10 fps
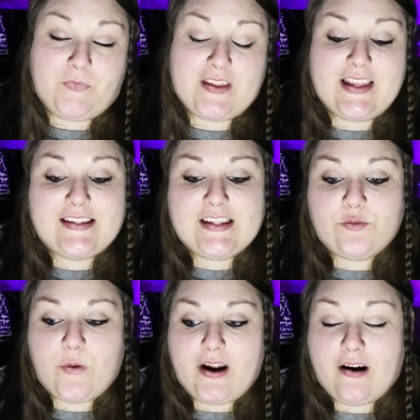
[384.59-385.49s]
This
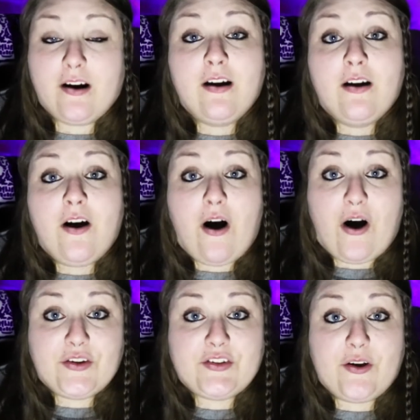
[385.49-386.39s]
is where
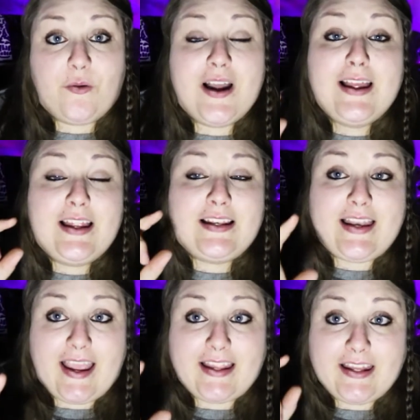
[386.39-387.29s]
also
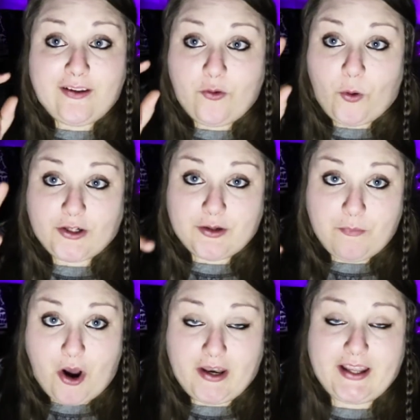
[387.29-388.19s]
negative or
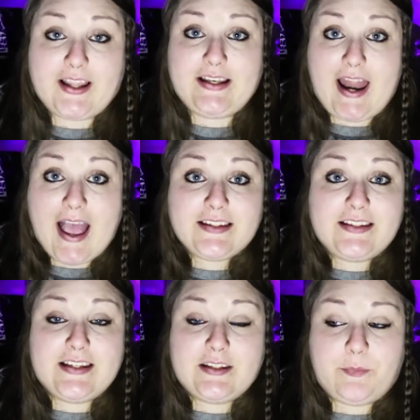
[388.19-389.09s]
demonic,
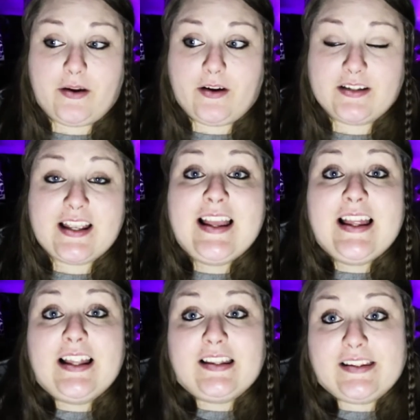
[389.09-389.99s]
nasty spirits
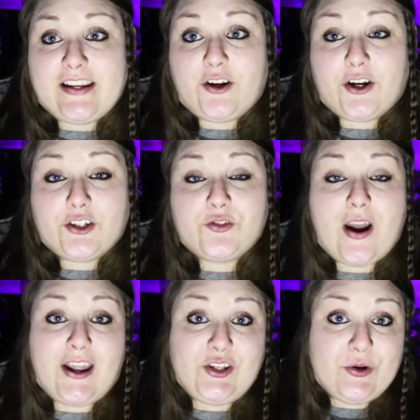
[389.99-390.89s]
linger
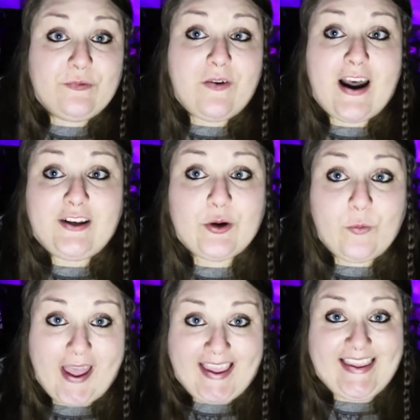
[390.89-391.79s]
trying to find a
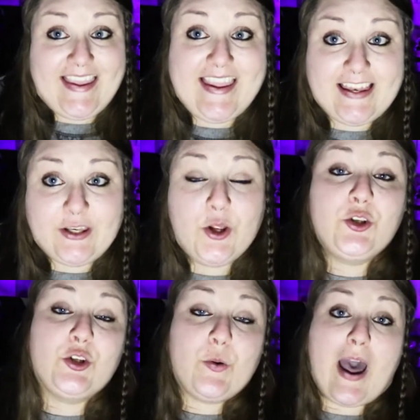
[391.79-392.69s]
way
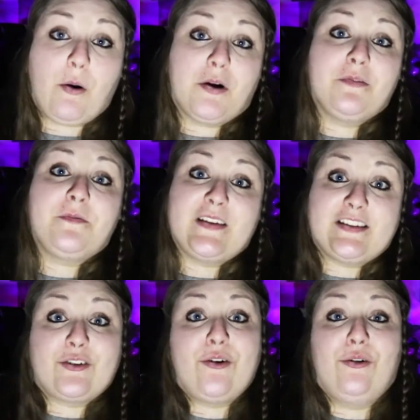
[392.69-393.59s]
in to our
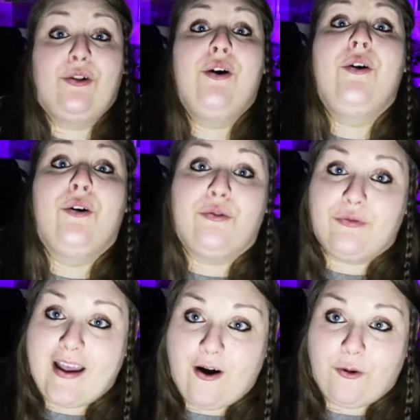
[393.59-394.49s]
physical
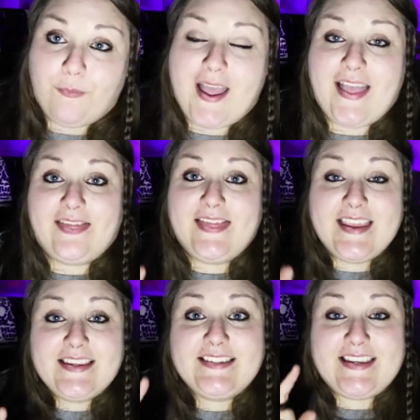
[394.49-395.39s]
realm. And
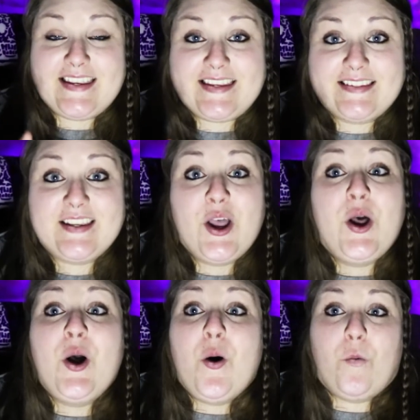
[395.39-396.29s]
this is
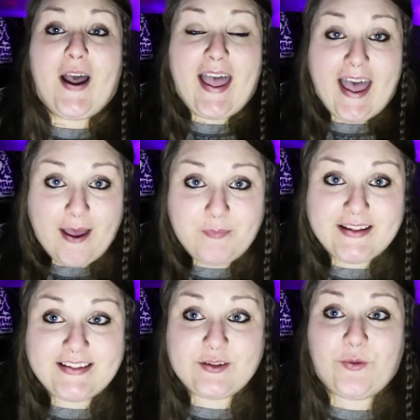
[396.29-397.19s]
what
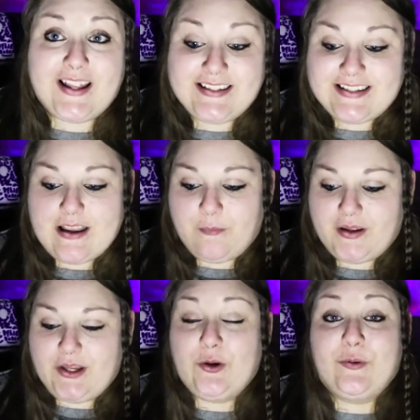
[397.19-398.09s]
happens when
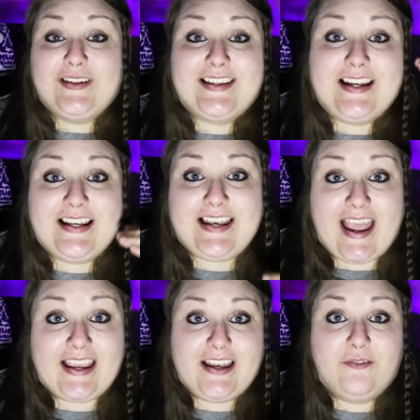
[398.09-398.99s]
somebody who is in a
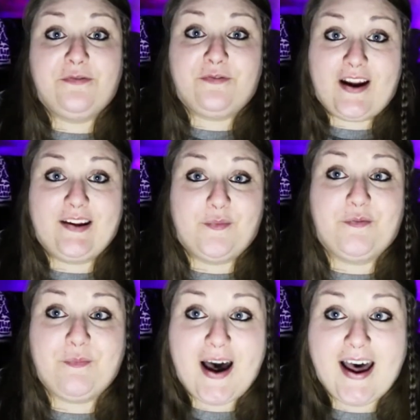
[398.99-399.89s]
negative frame
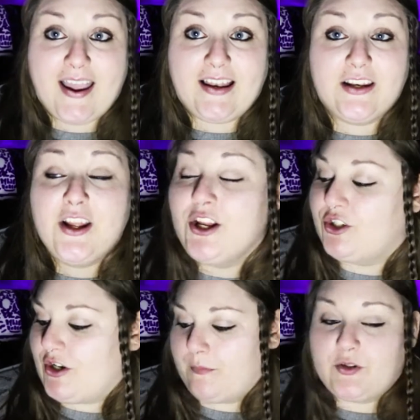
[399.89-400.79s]
of mind
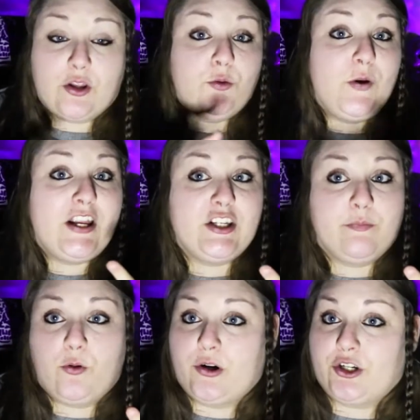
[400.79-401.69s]
jumps on a Ouija
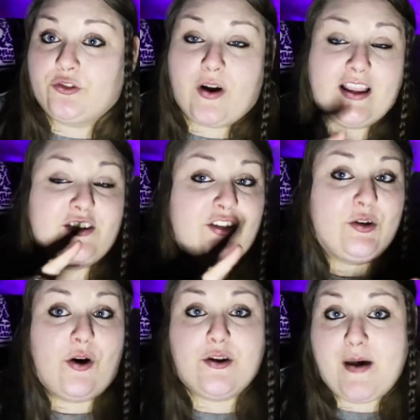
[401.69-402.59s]
board or tries to
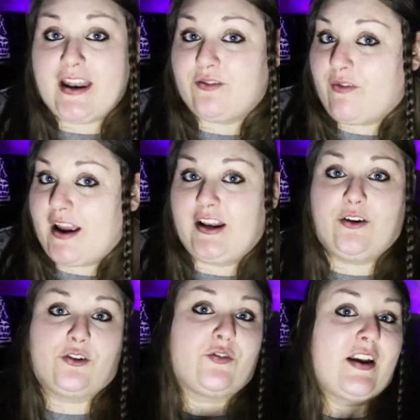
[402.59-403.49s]
do automatic
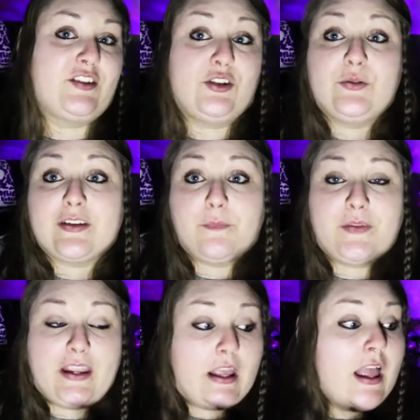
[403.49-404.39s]
writing or tries to do
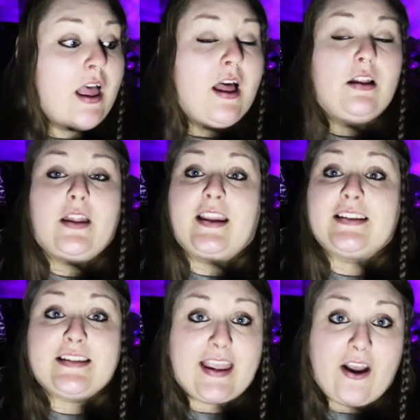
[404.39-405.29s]
something like
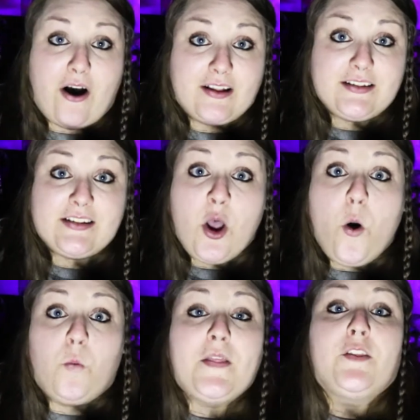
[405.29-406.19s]
a seance
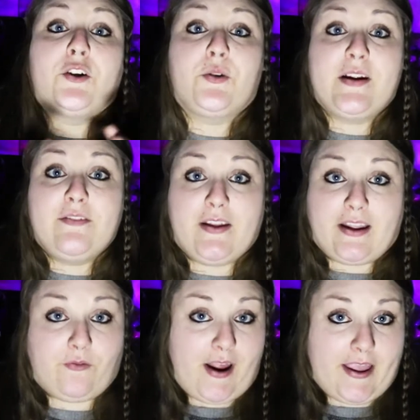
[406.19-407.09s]
when they're
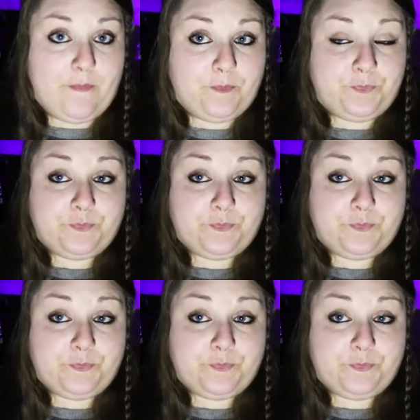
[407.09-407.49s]
grieving, right?